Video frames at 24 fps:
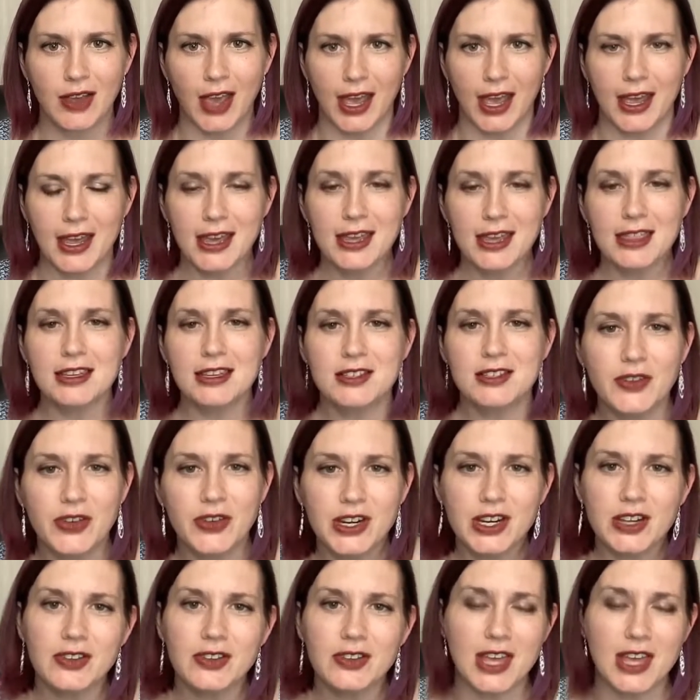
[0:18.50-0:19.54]
Okay, in this
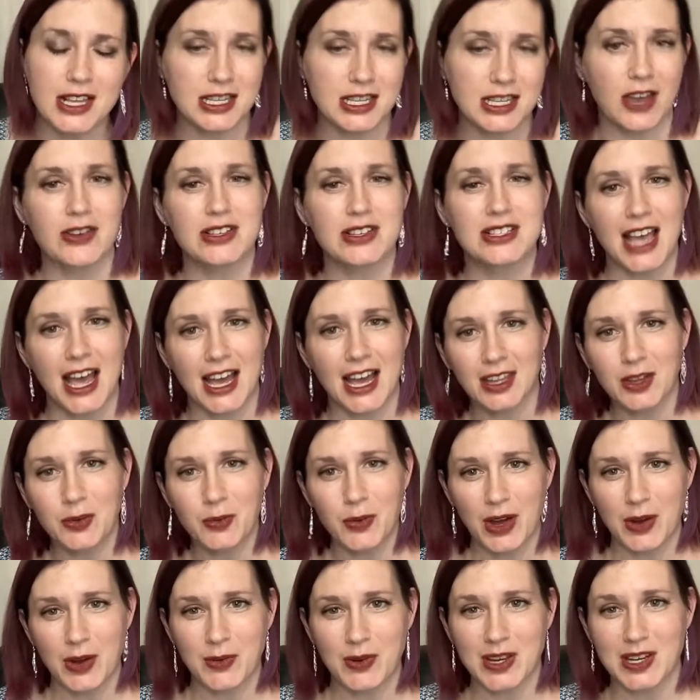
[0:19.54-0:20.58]
video, that's exactly
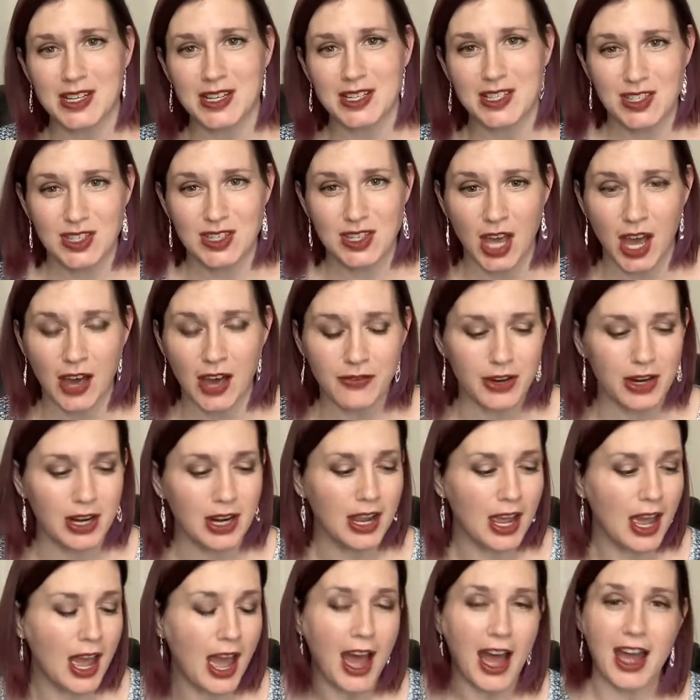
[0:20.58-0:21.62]
what we're going to cover.
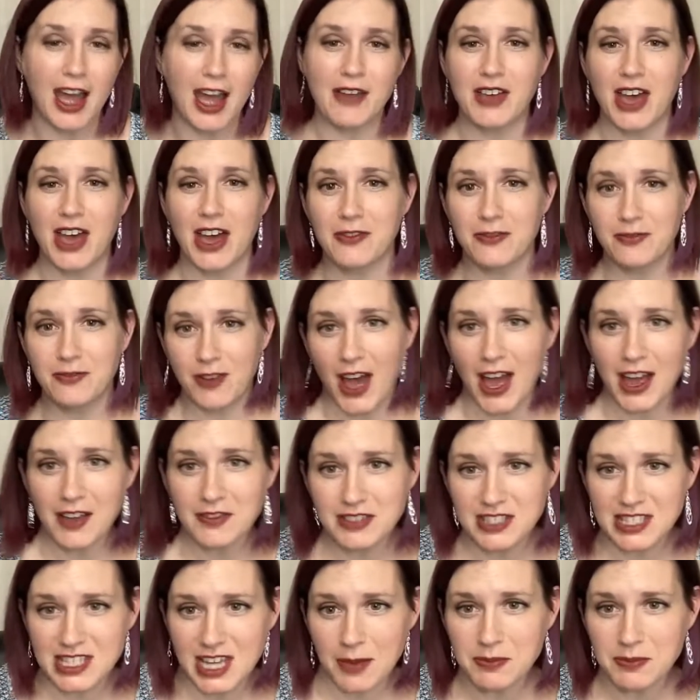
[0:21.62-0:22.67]
I've got 5
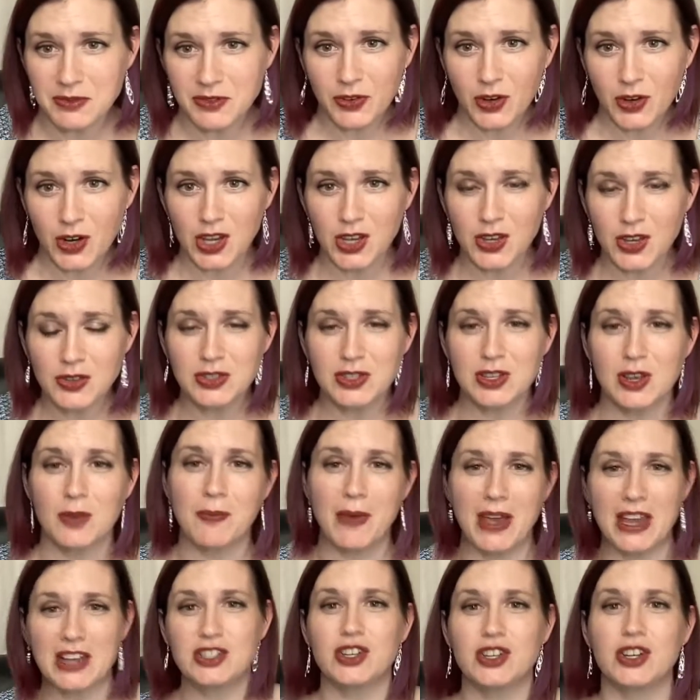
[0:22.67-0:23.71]
steps for you, so
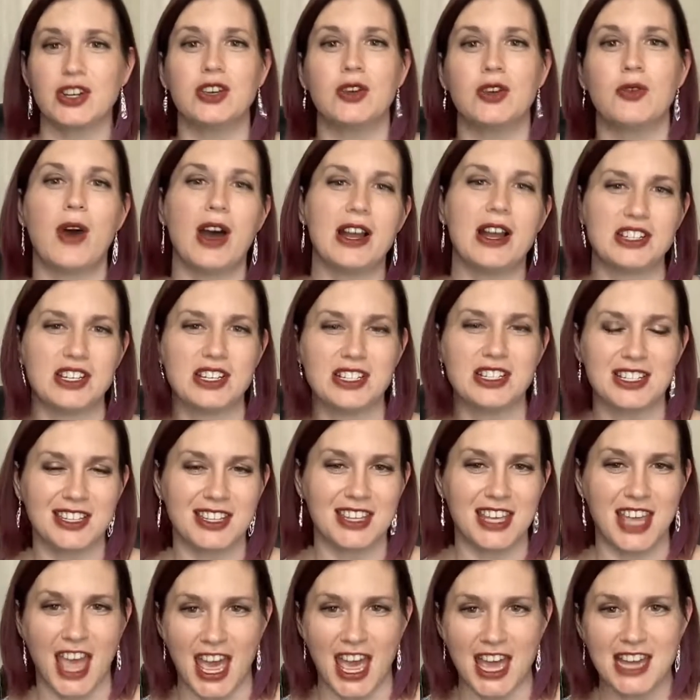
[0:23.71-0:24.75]
make sure you watch until
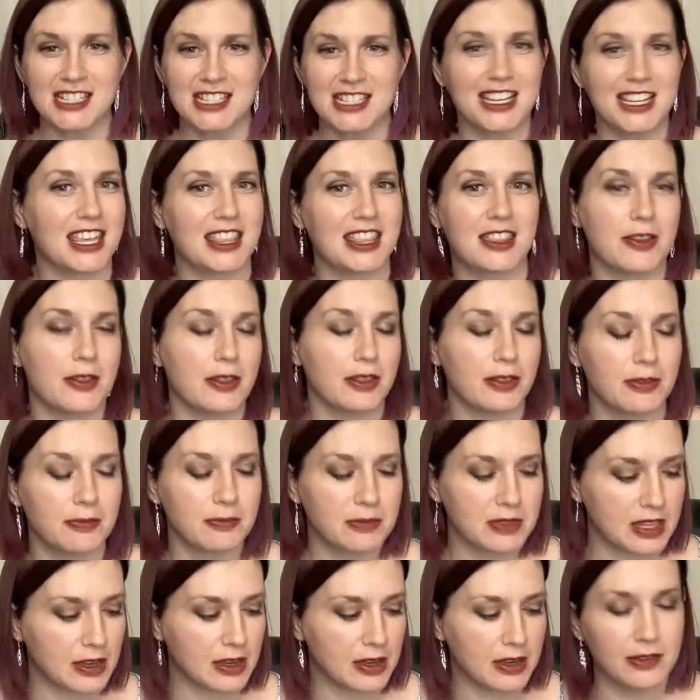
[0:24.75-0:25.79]
the end to get
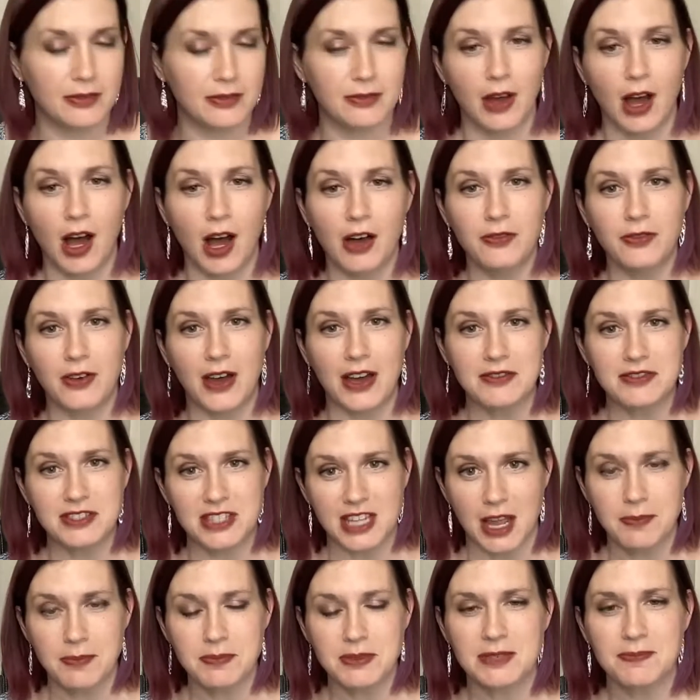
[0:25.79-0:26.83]
all 5
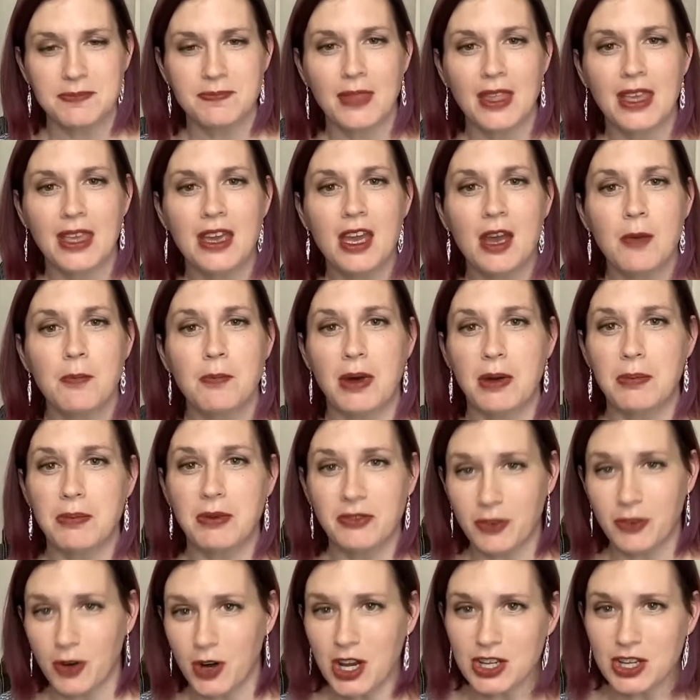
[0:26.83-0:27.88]
steps. But
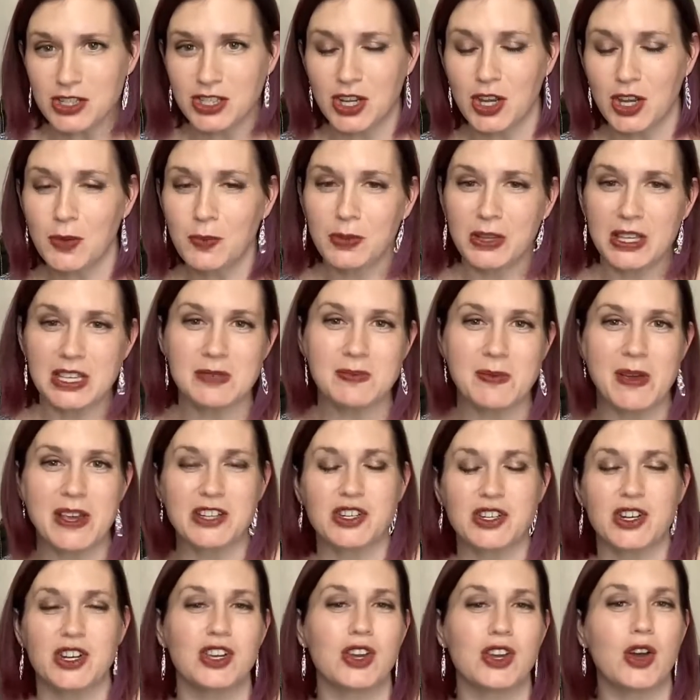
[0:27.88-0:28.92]
before you do, please
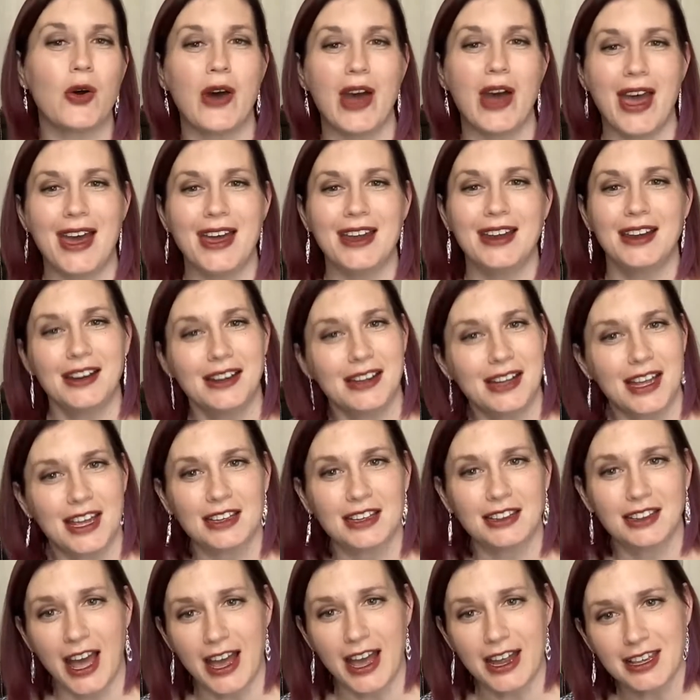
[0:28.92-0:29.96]
make sure you go ahead and
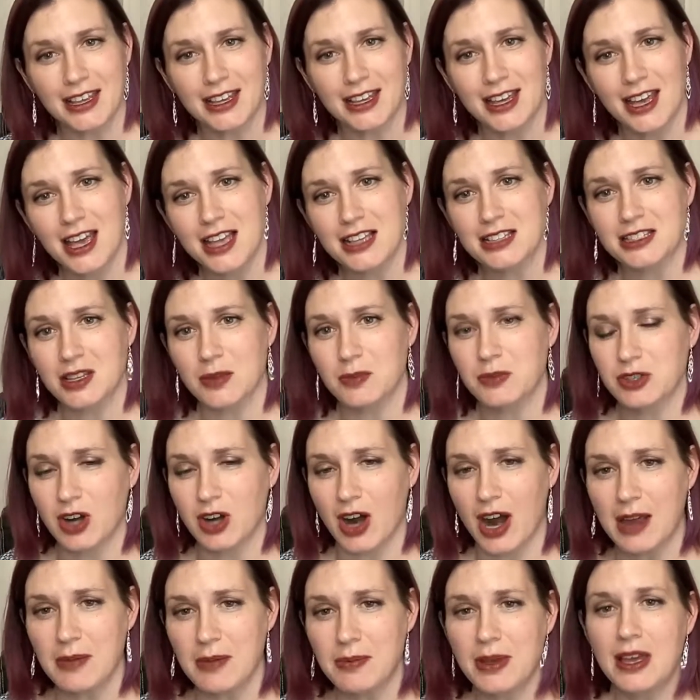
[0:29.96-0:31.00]
hit like and
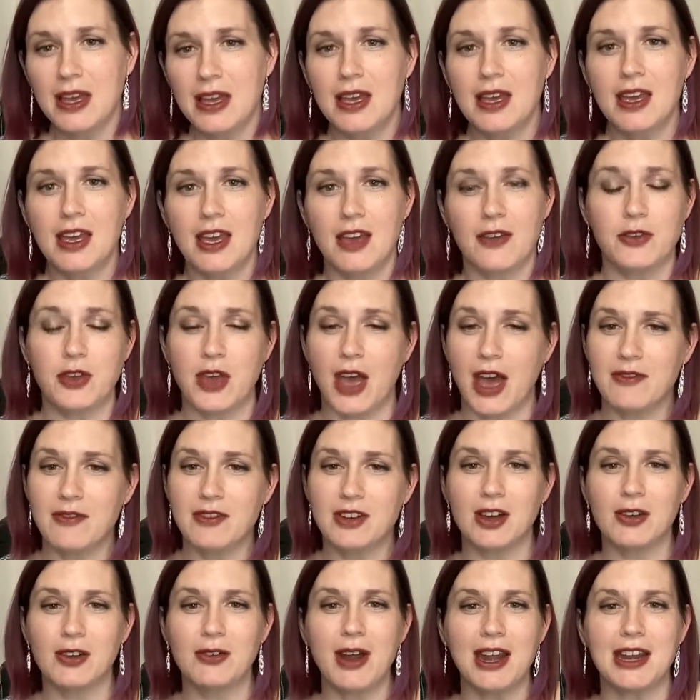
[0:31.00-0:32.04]
subscribe if you
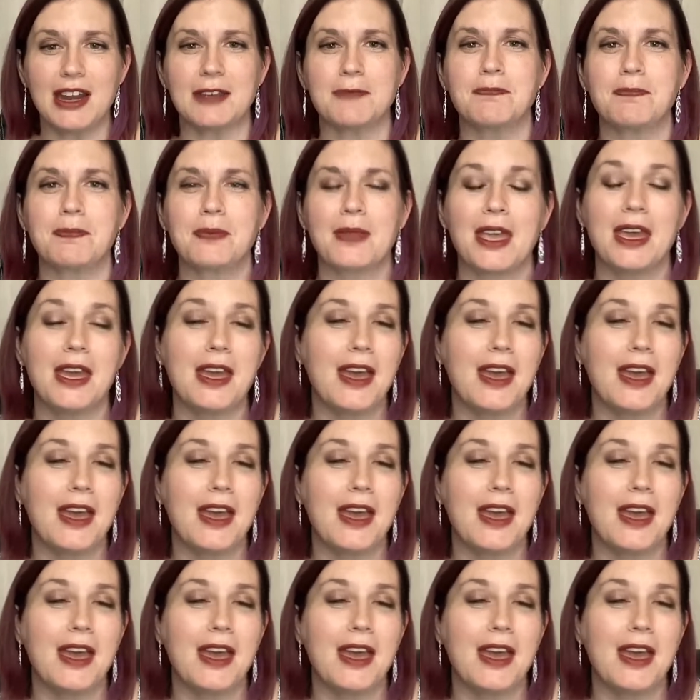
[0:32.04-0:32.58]
haven't already.